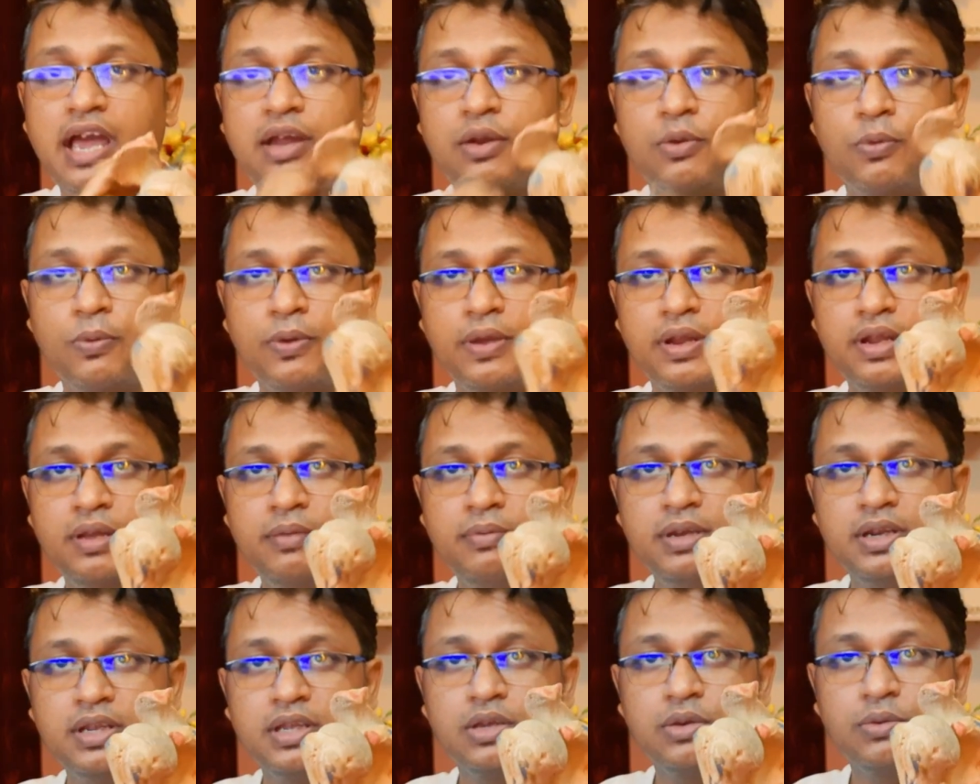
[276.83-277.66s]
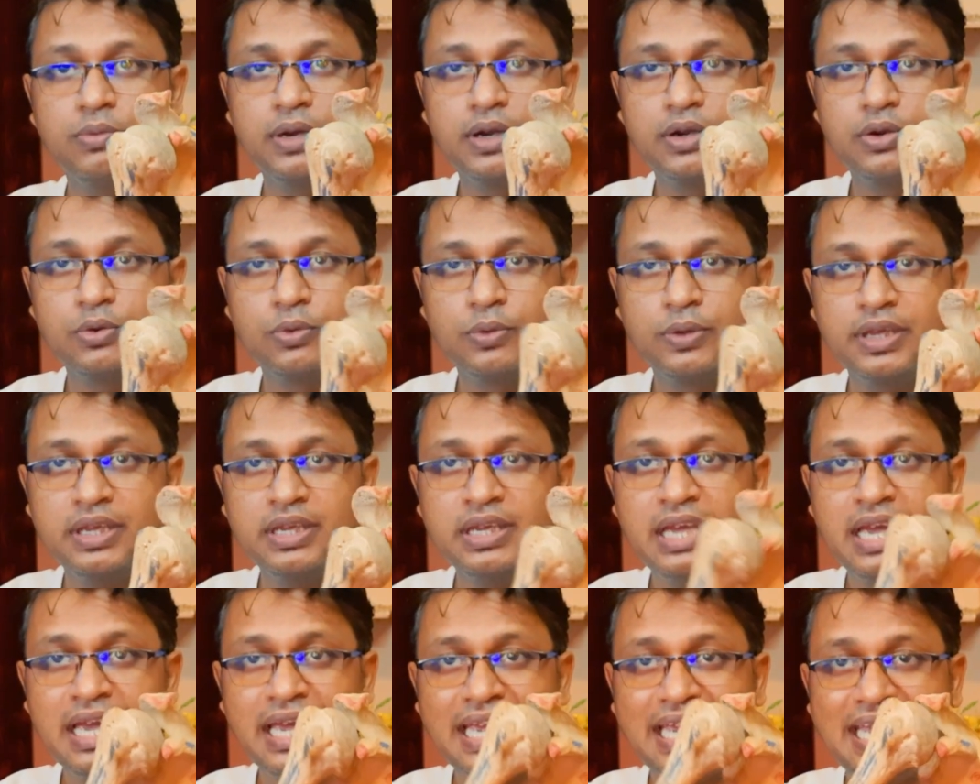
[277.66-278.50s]
and whenever you are
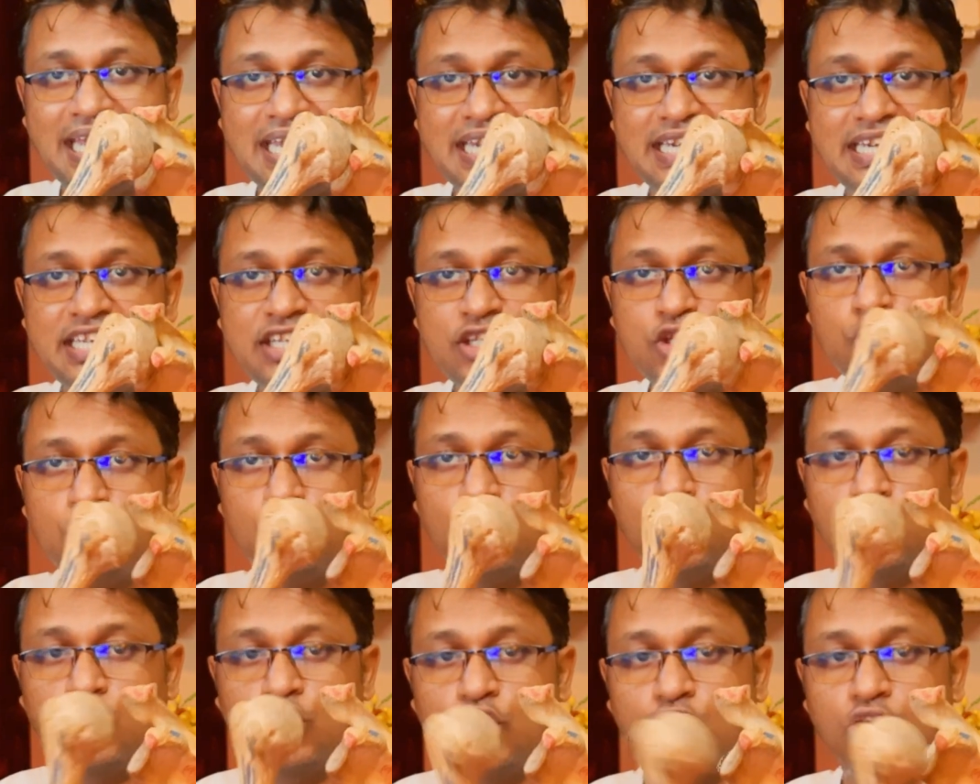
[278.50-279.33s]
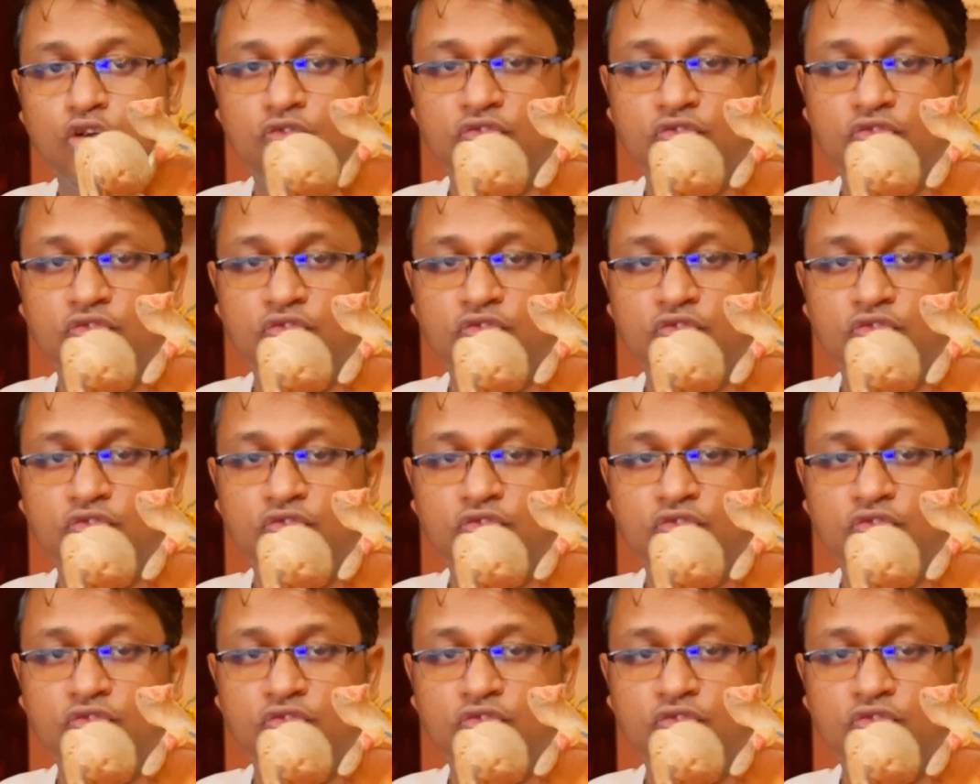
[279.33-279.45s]
doing any sort